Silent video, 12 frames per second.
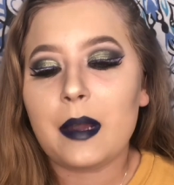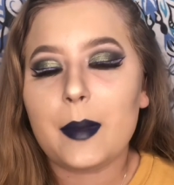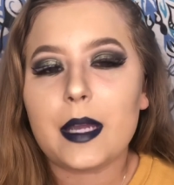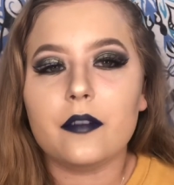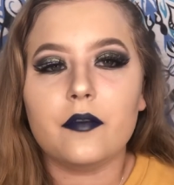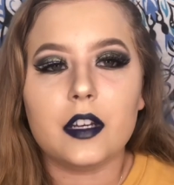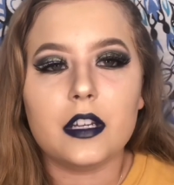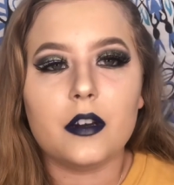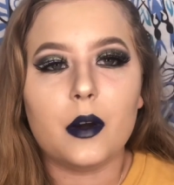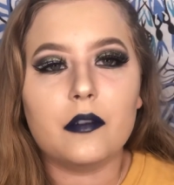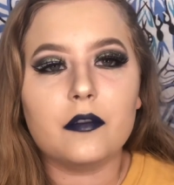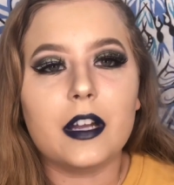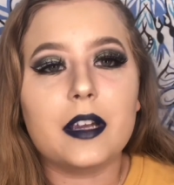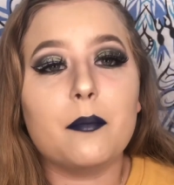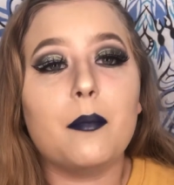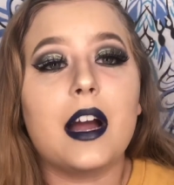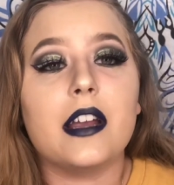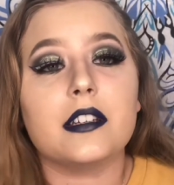make a video of like
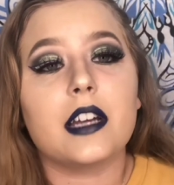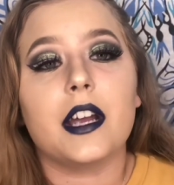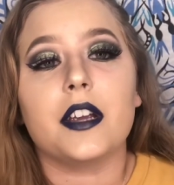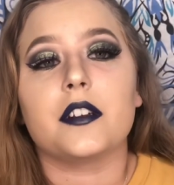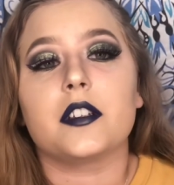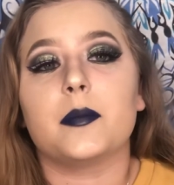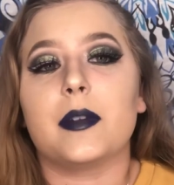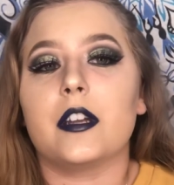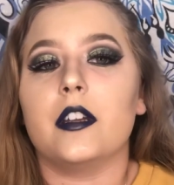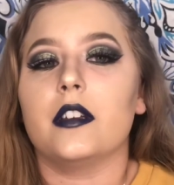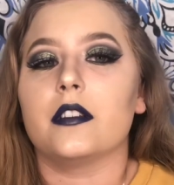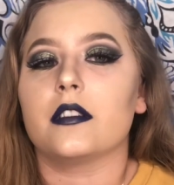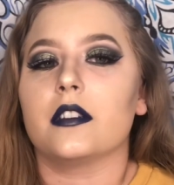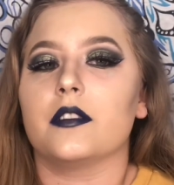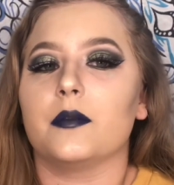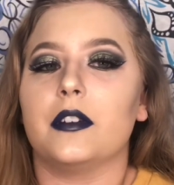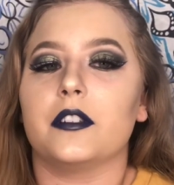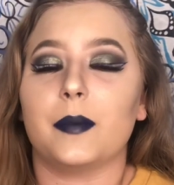my entire experience
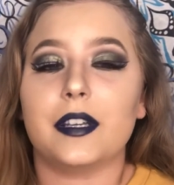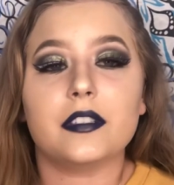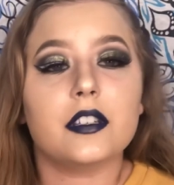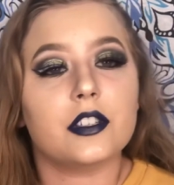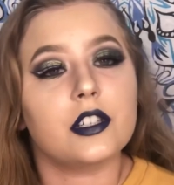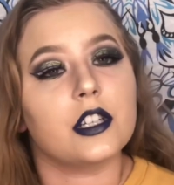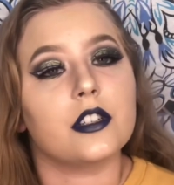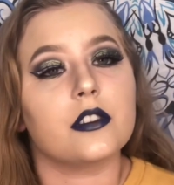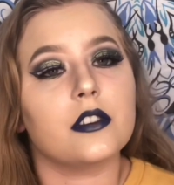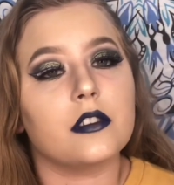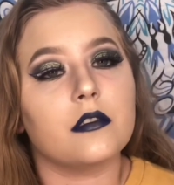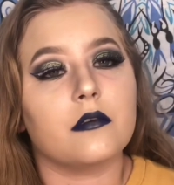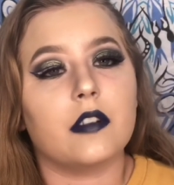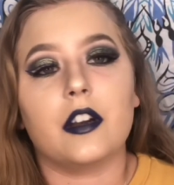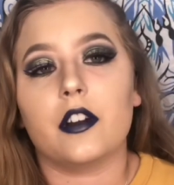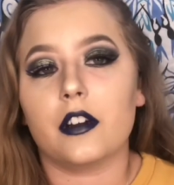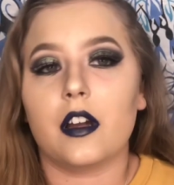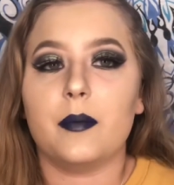as well as my sister's, let
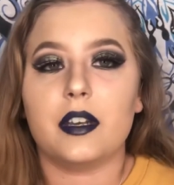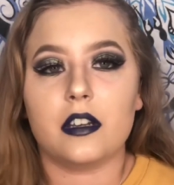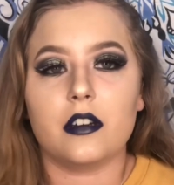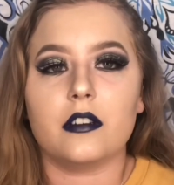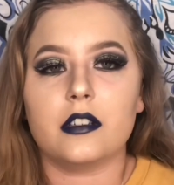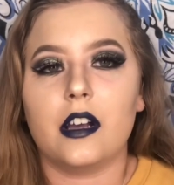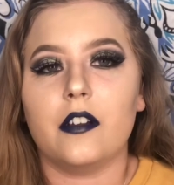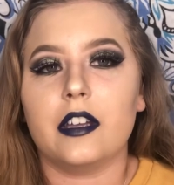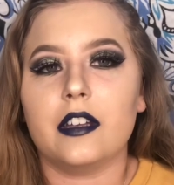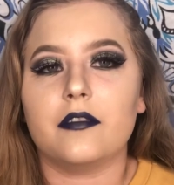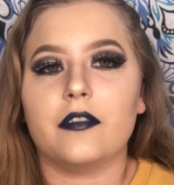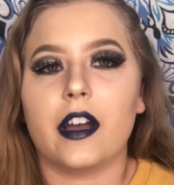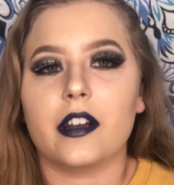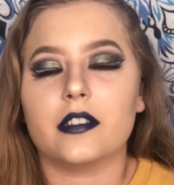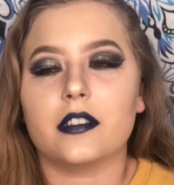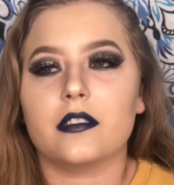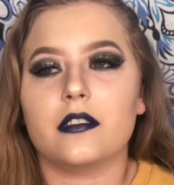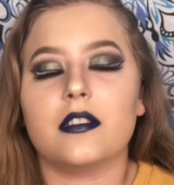her come in here and tell it if
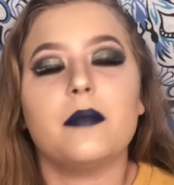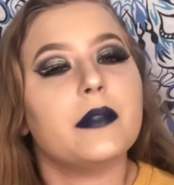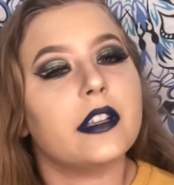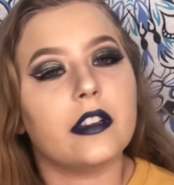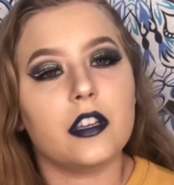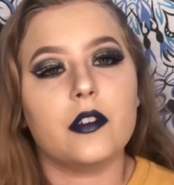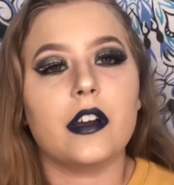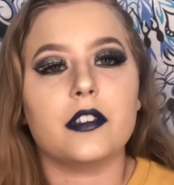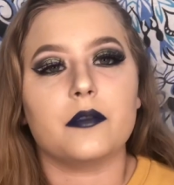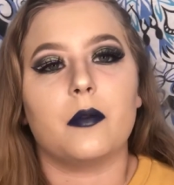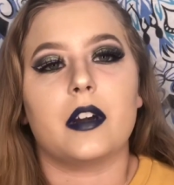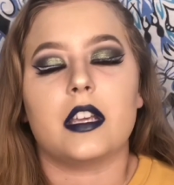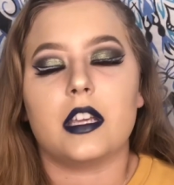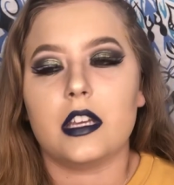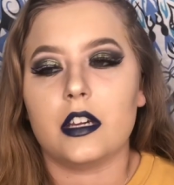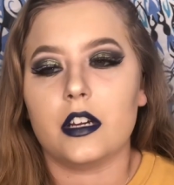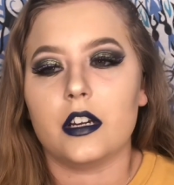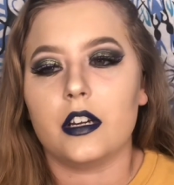that's something that you guys want to
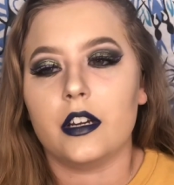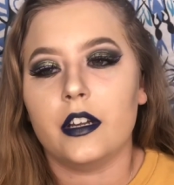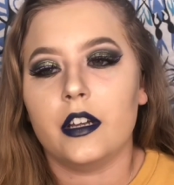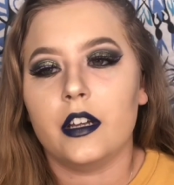hear.